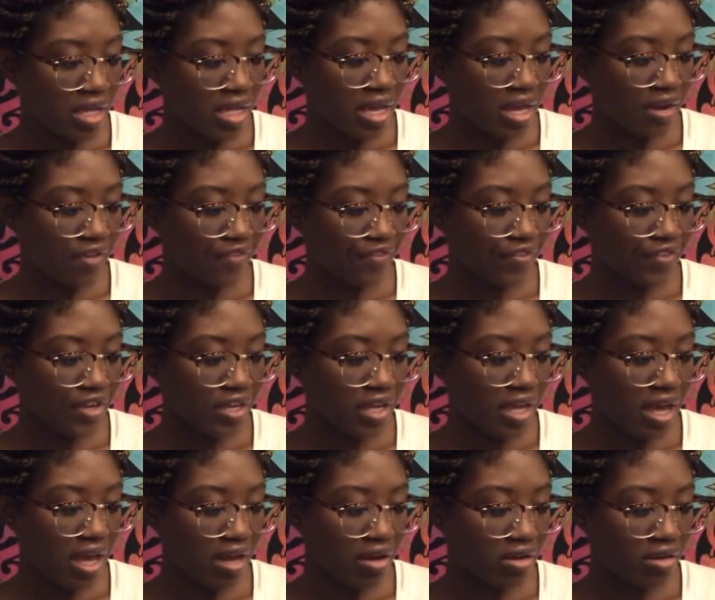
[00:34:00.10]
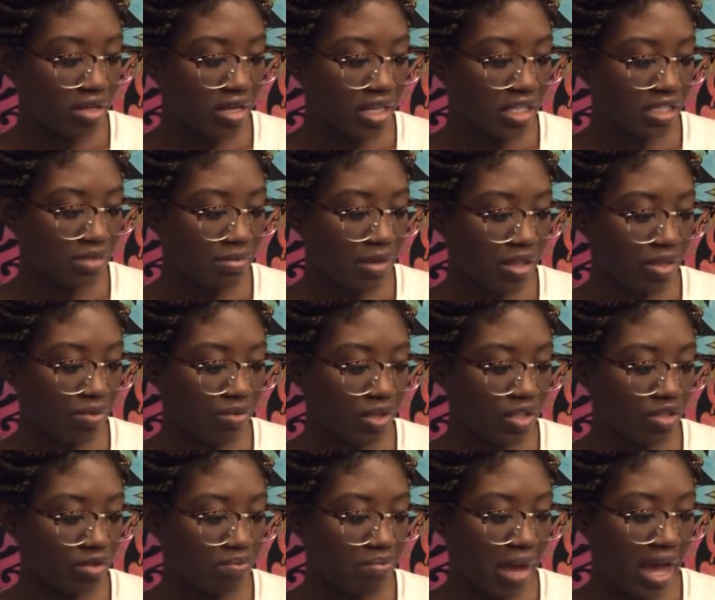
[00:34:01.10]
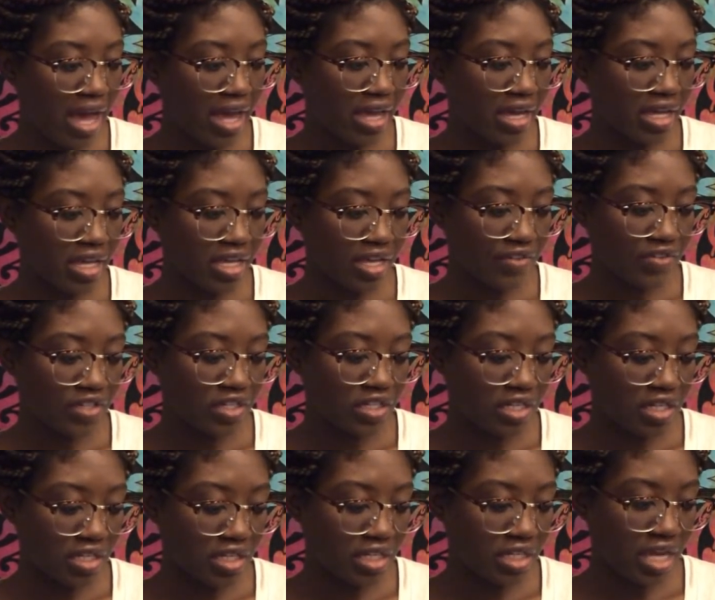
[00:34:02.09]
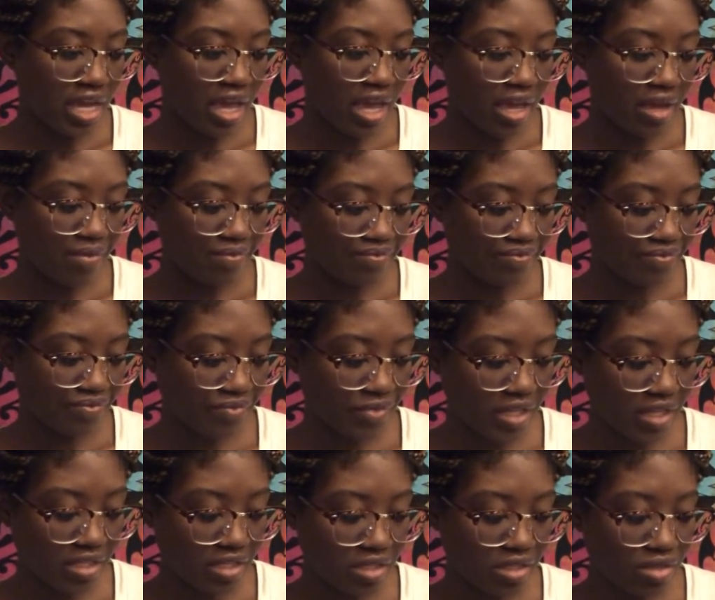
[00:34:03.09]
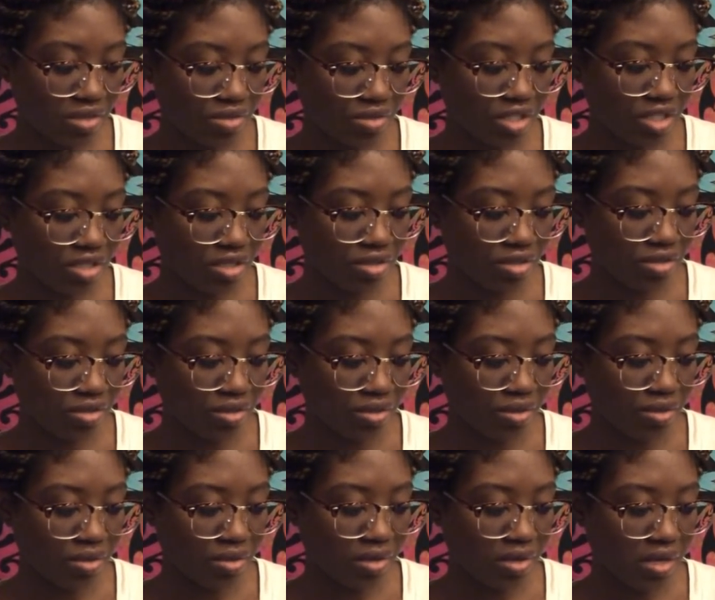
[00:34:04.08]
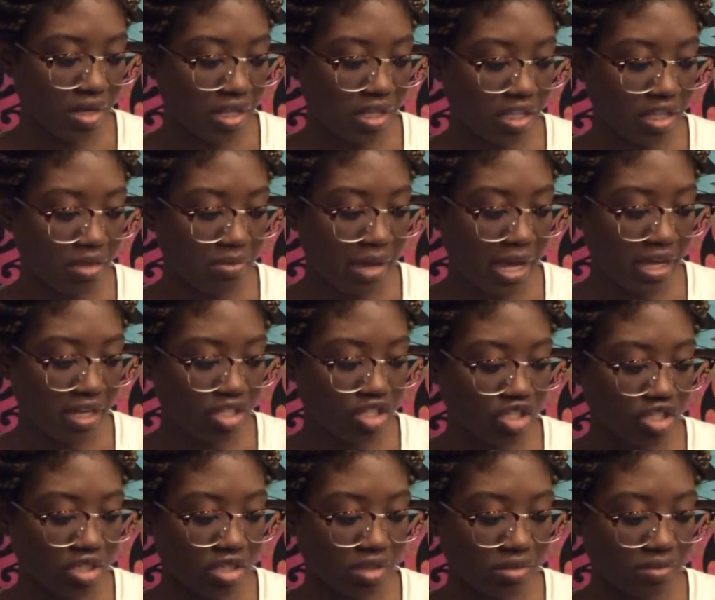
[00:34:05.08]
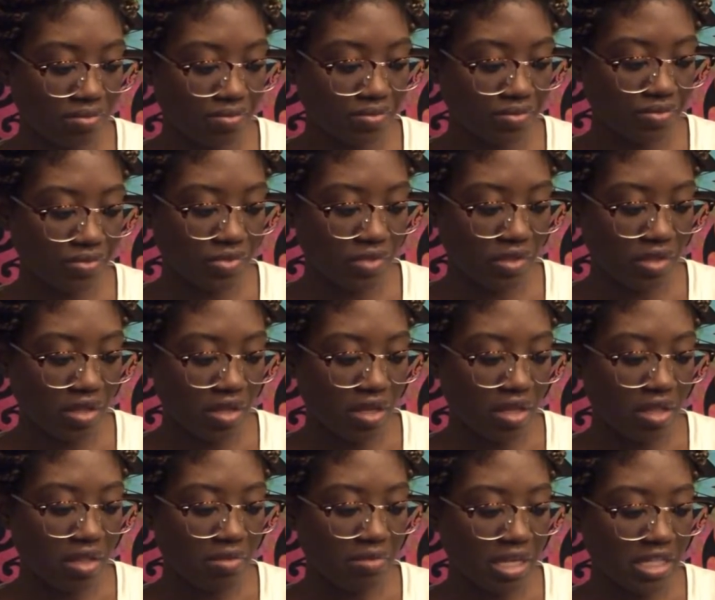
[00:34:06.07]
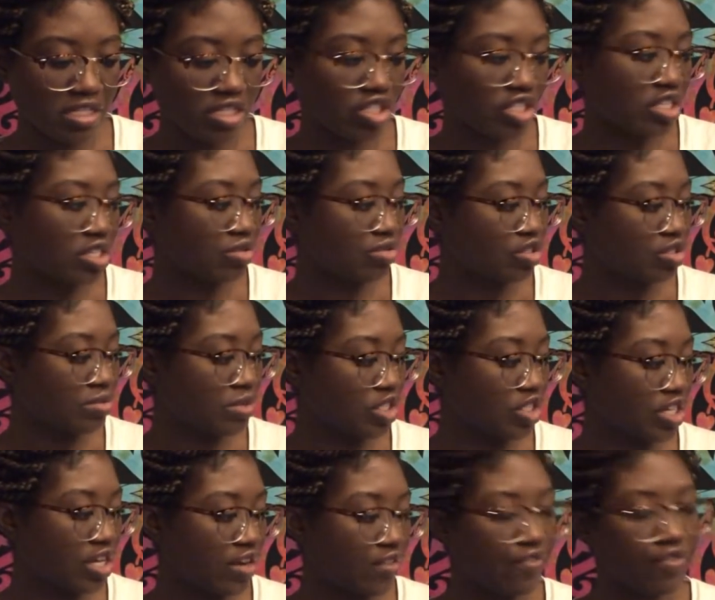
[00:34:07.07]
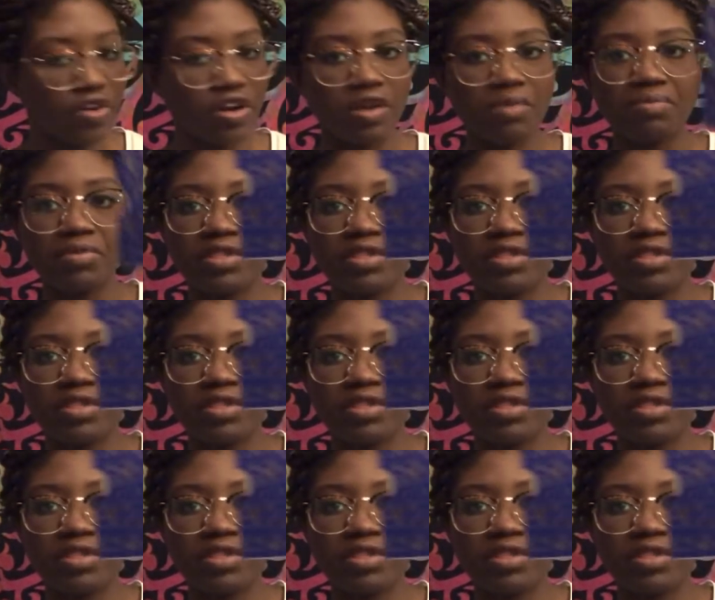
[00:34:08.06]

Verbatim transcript: Get a free add-on next month when you buy a gift today. That's so cute. I like the packaging. The message I don't too much care for,